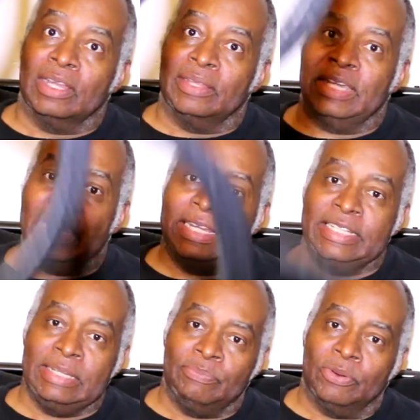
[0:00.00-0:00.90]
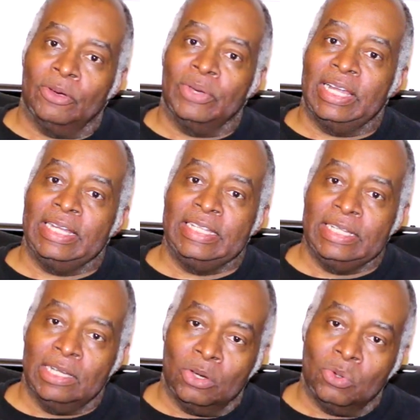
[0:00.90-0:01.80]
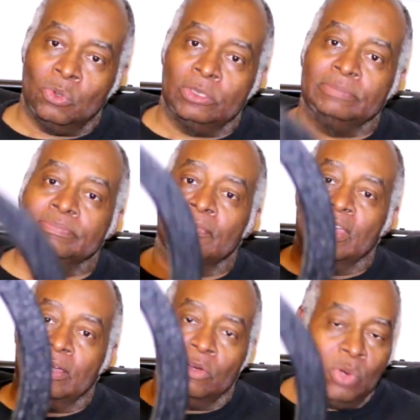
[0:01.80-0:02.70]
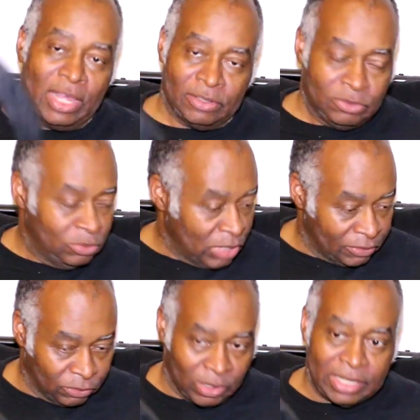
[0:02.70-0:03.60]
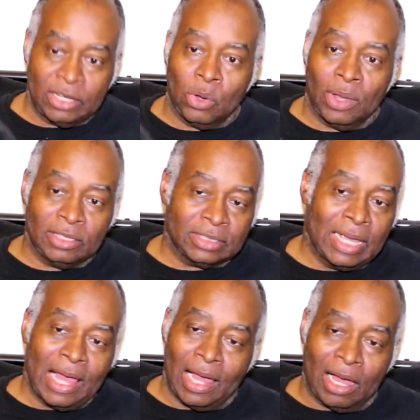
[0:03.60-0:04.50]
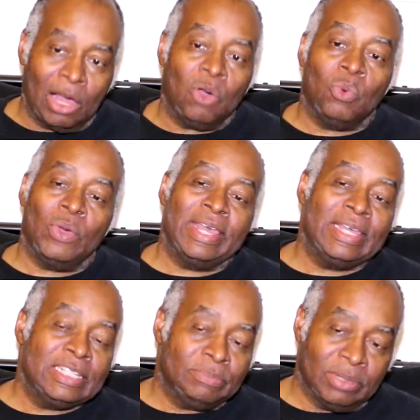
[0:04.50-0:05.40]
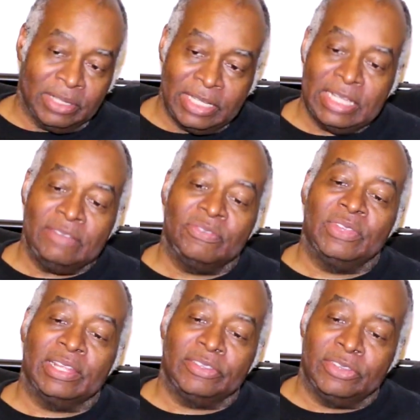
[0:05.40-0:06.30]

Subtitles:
the AT Pro and AT Gold, who have great coils. I always believe that